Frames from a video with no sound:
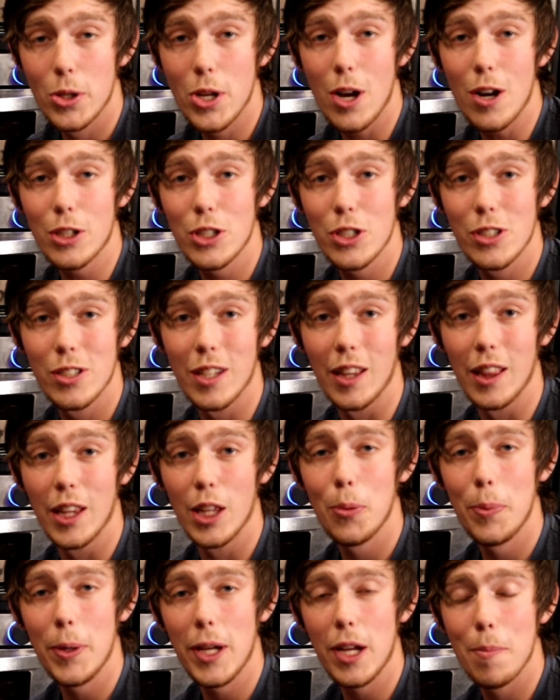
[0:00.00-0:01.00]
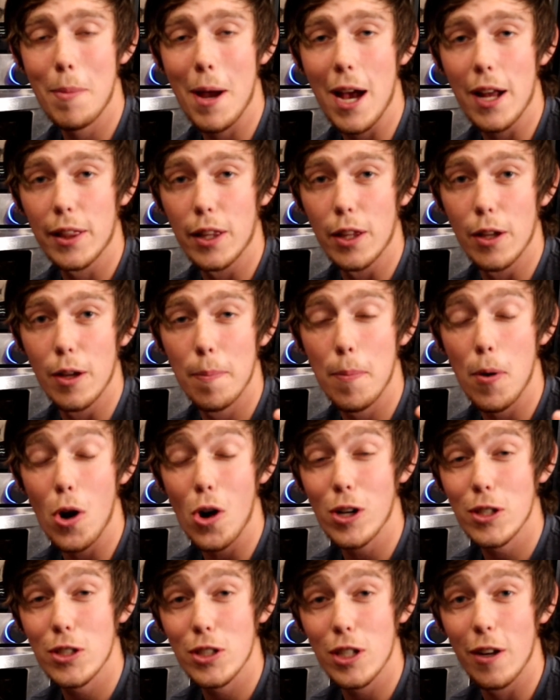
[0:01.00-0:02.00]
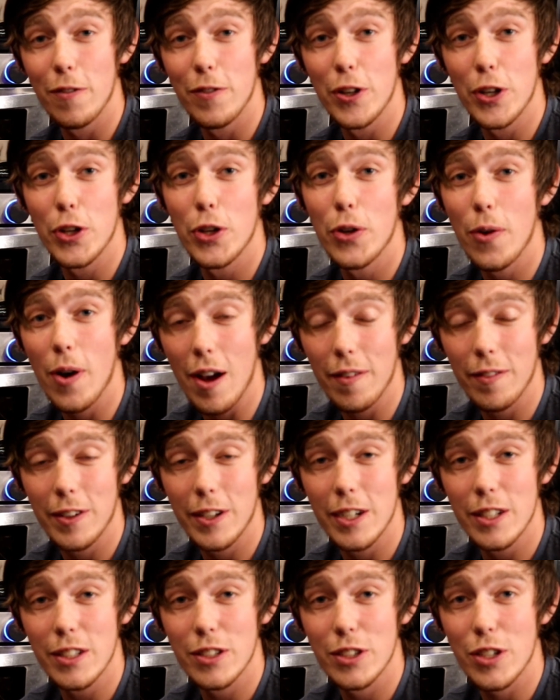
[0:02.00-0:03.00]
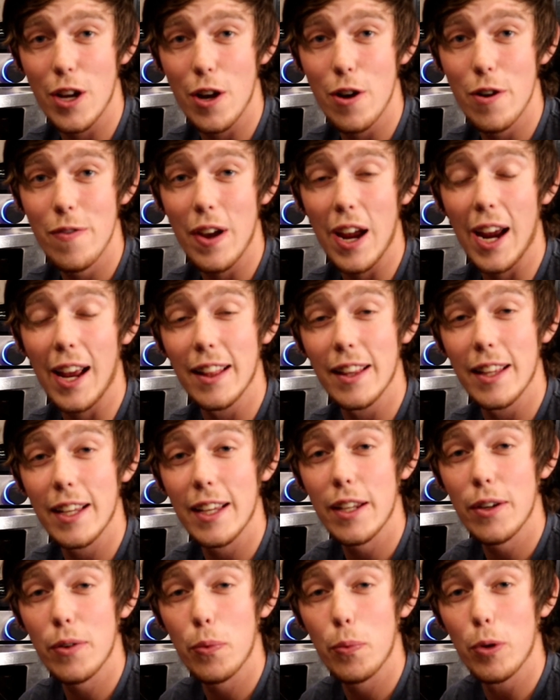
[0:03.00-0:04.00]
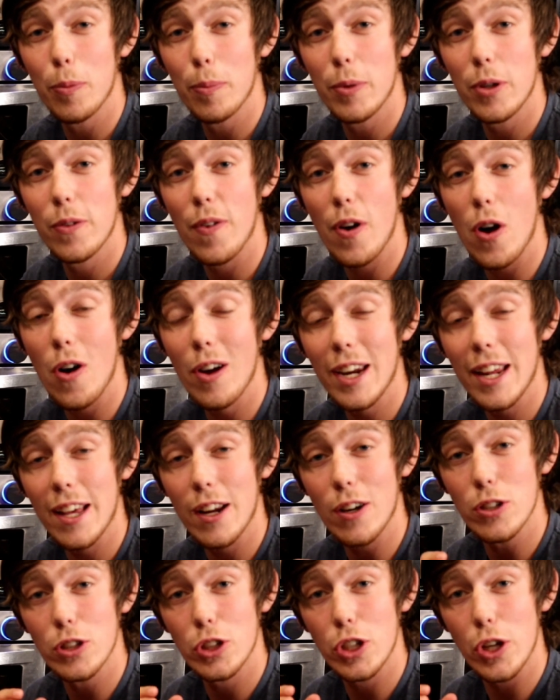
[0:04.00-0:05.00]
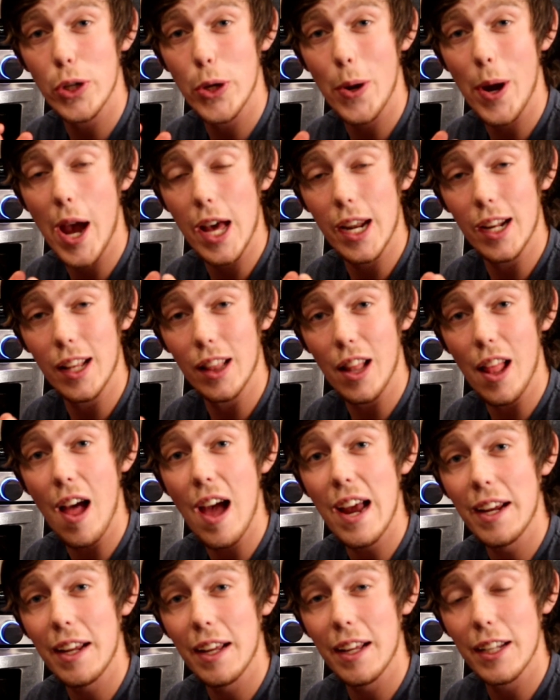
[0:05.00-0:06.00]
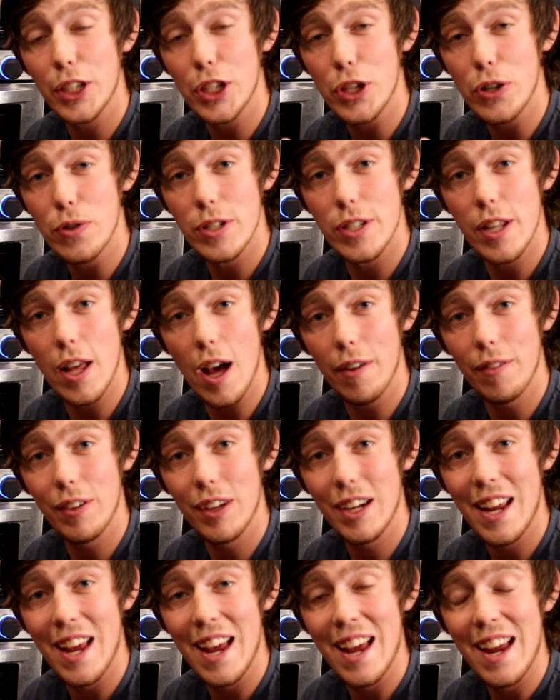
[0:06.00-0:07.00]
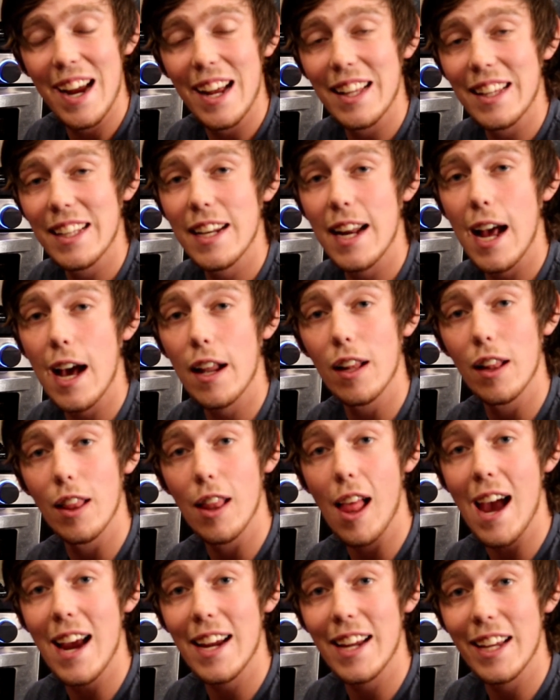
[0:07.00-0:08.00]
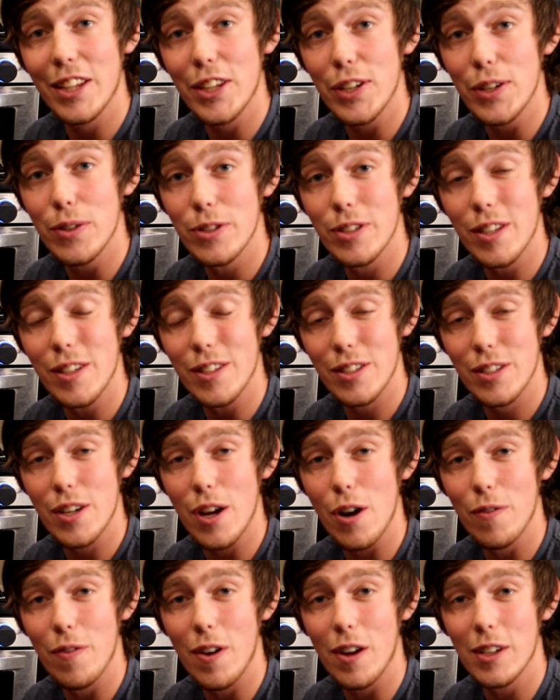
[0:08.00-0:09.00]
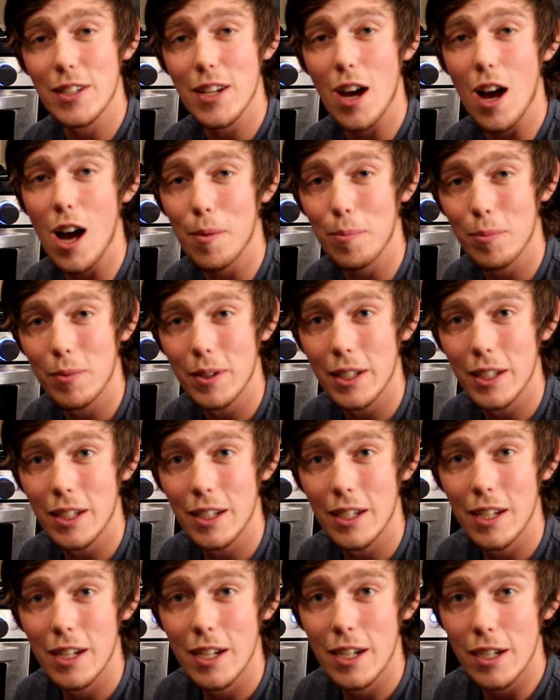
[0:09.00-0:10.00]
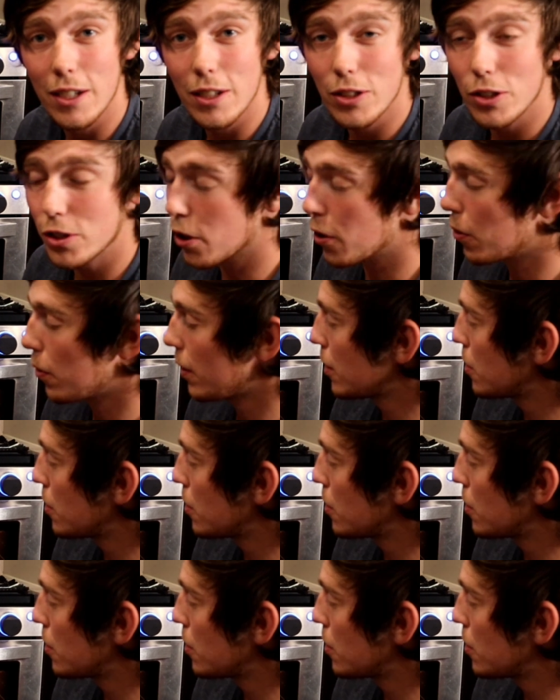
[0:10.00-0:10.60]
We'll talk just a little bit about the parts of your new oven and stove, and then we'll move on and I'll show you how to light and use the oven, and then how to light and use the stove on top. So